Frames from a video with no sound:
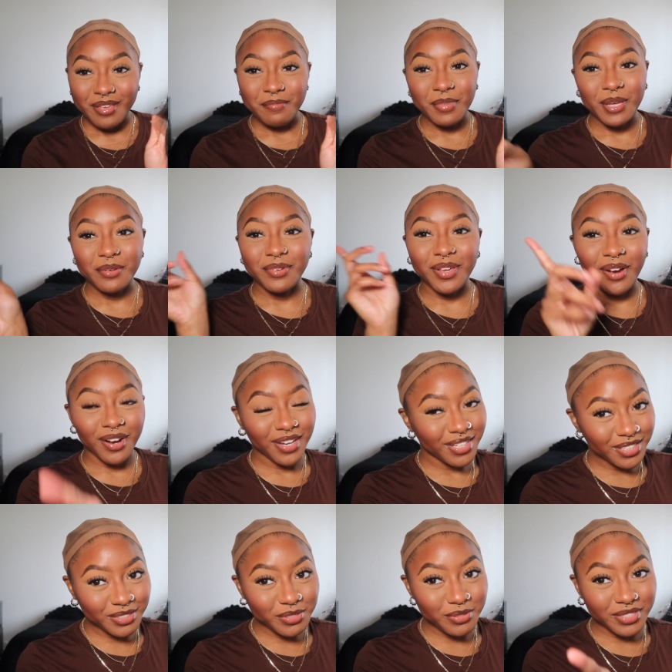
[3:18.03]
but we are
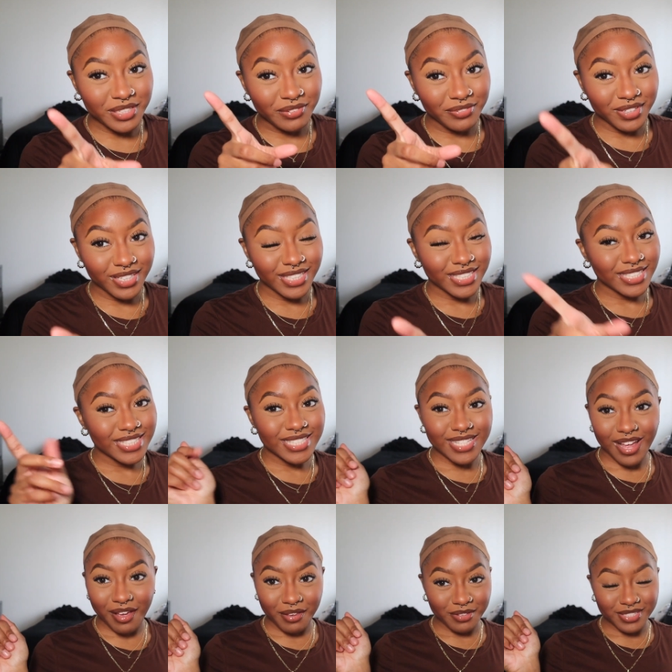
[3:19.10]
gonna do a different
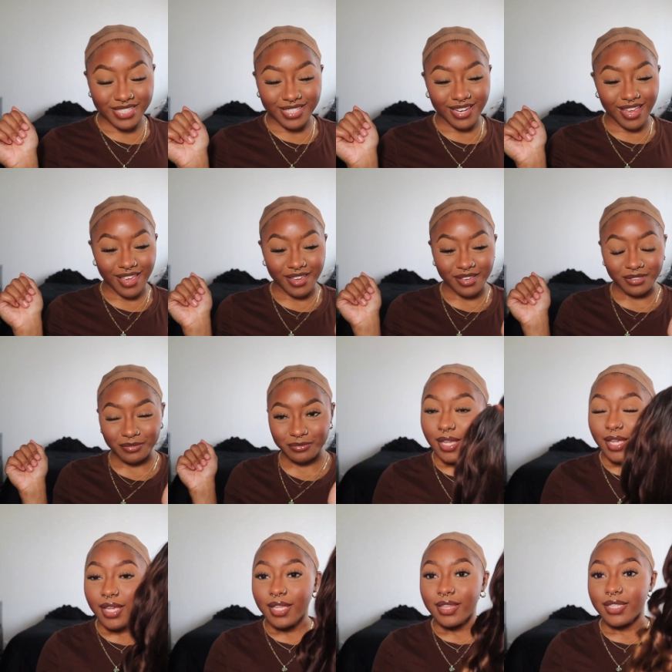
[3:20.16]
style today.
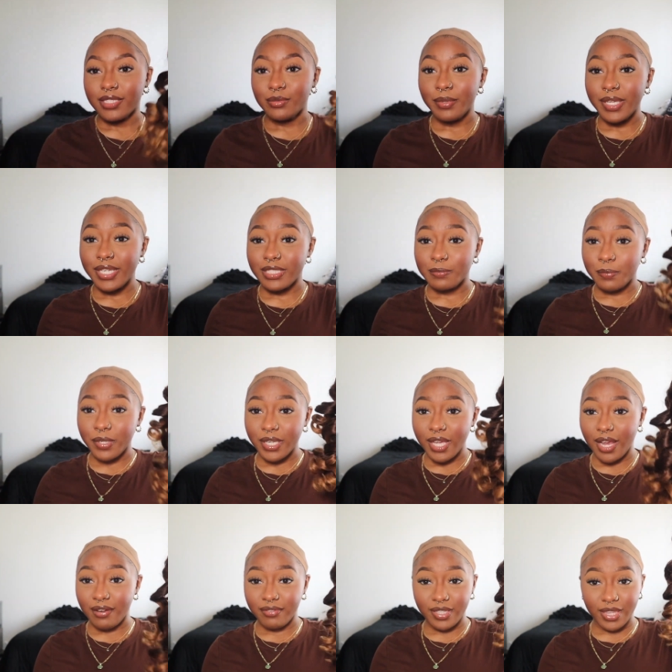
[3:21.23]
This wig is
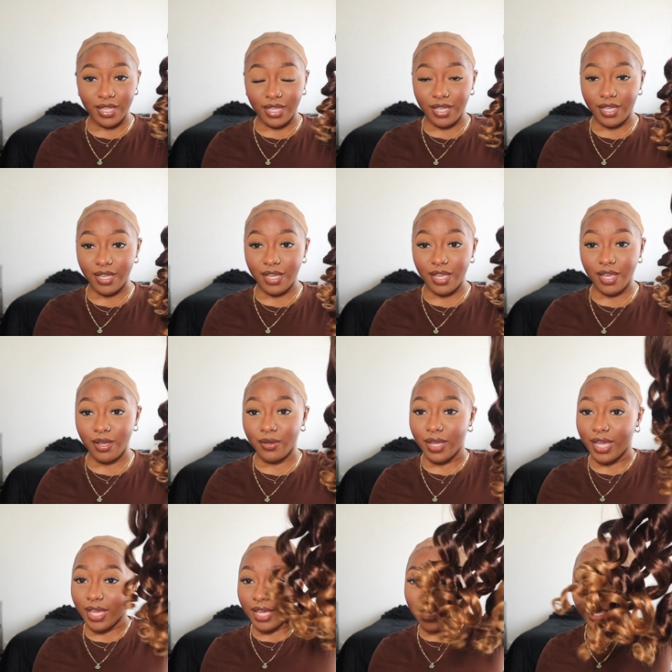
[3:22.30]
pre-everything,
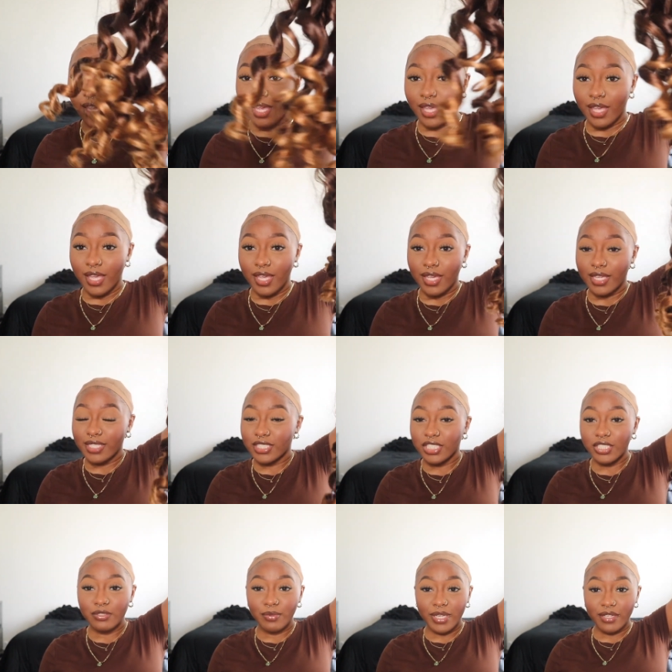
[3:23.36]
okay? It's
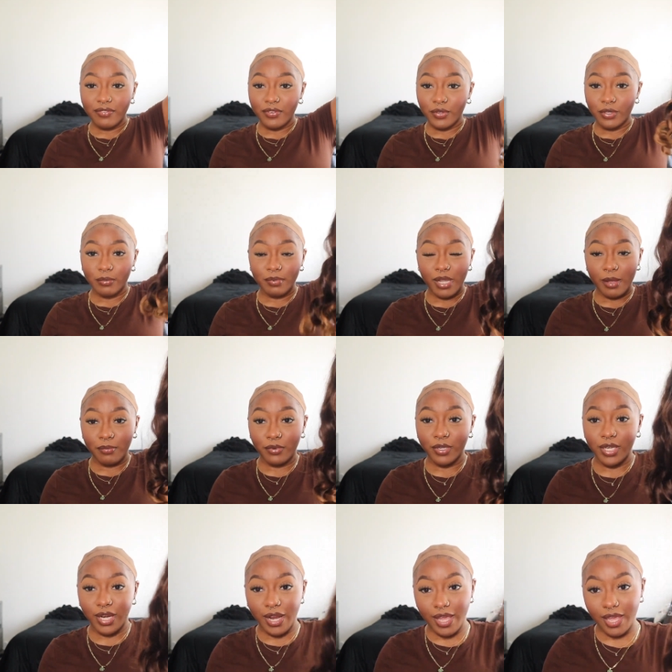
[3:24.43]
just ready for you to plop
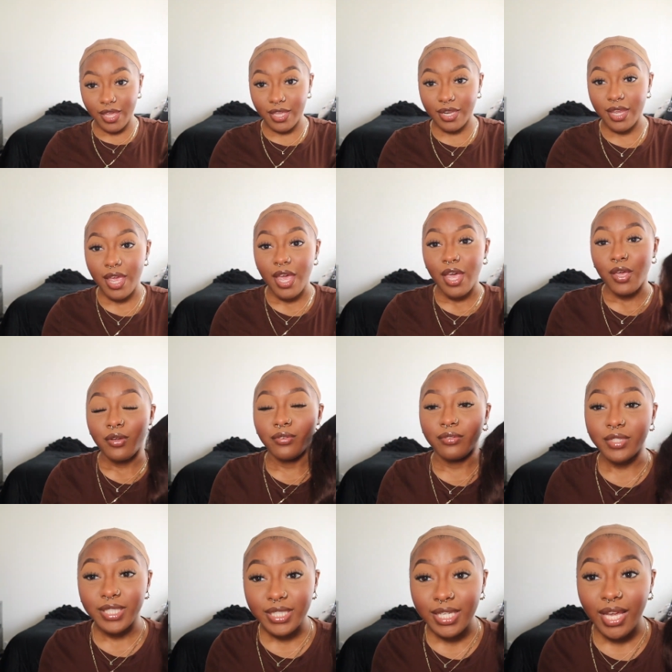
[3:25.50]
on your head.
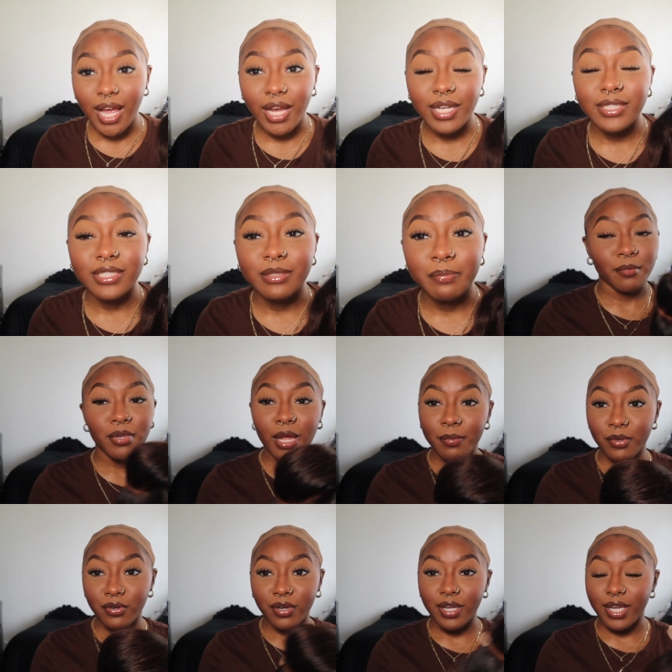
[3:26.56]
Really, I could just plop
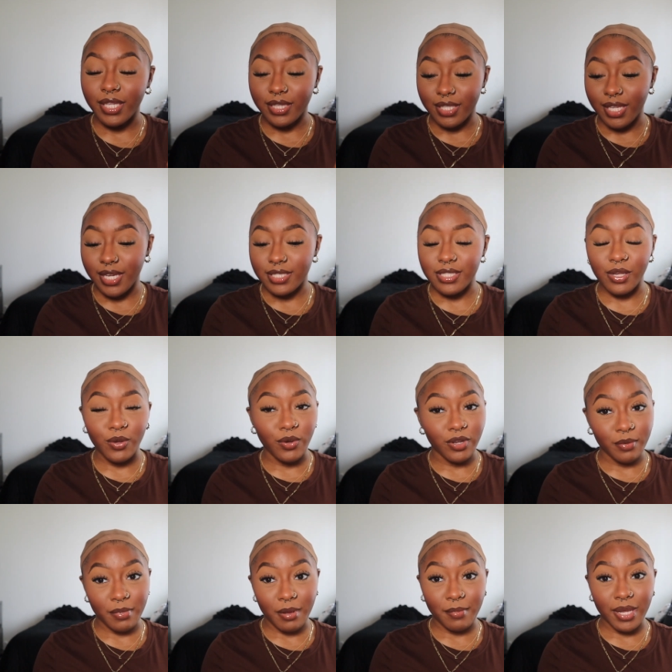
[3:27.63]
it on, cut the lace, and go on
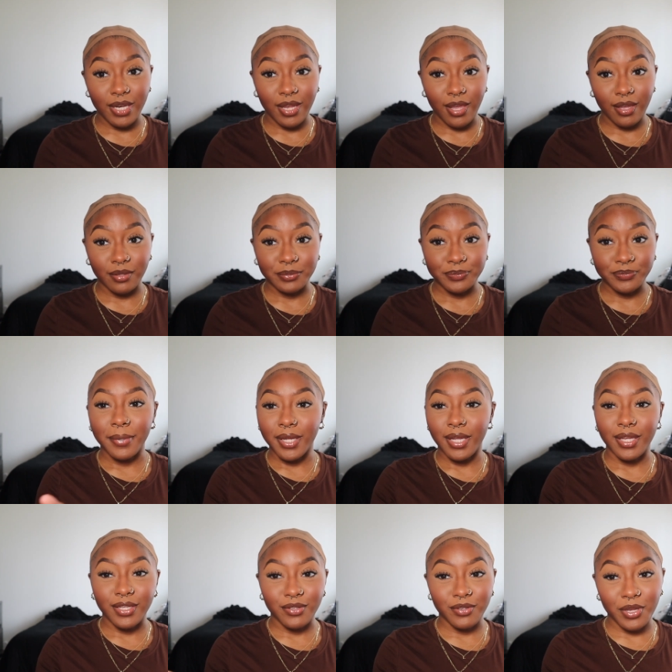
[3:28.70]
about my day.
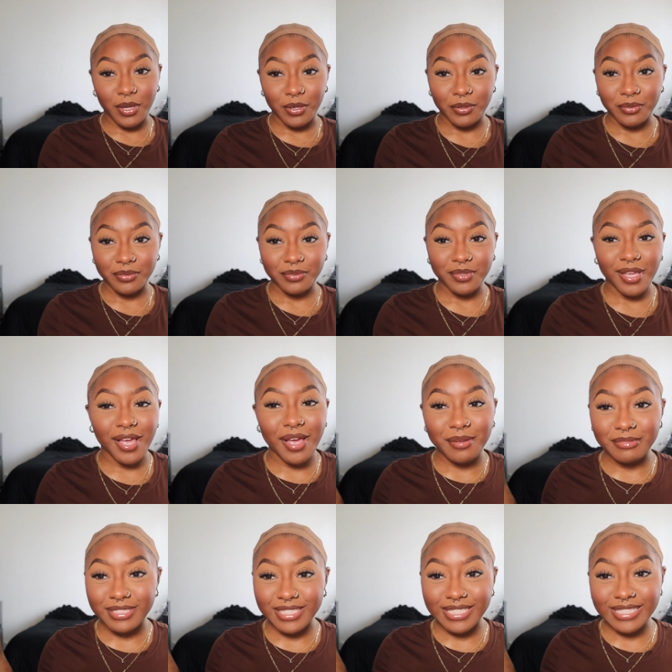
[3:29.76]
But you know,
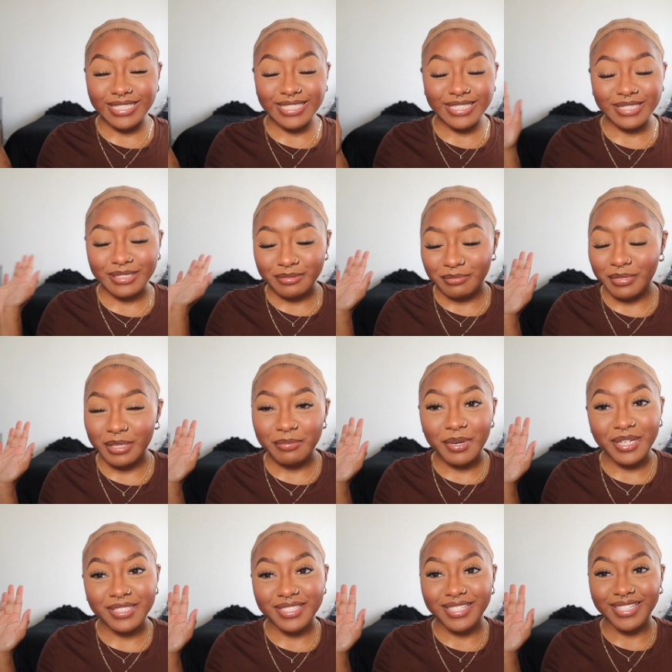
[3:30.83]
I'm just, me
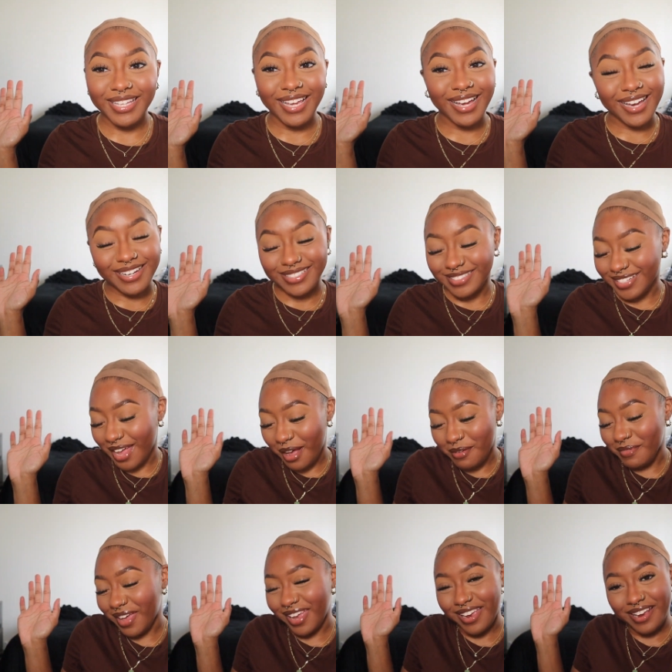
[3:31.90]
personally, I gotta style
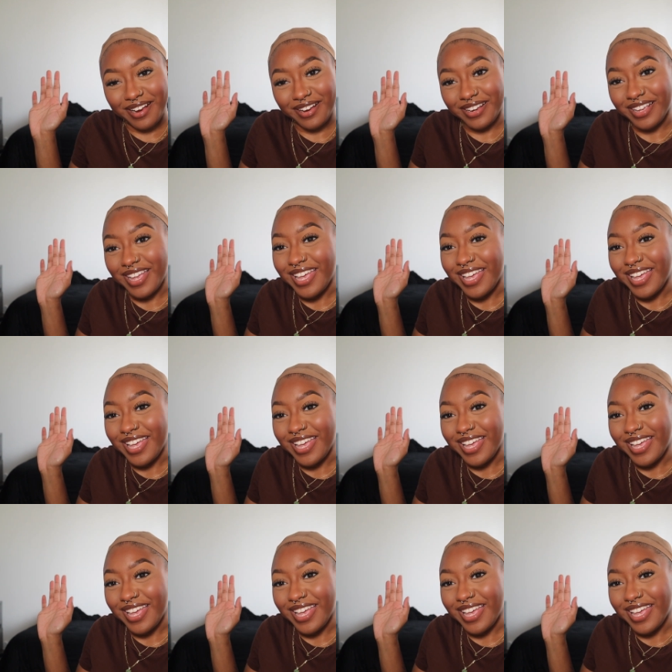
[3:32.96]
my hair.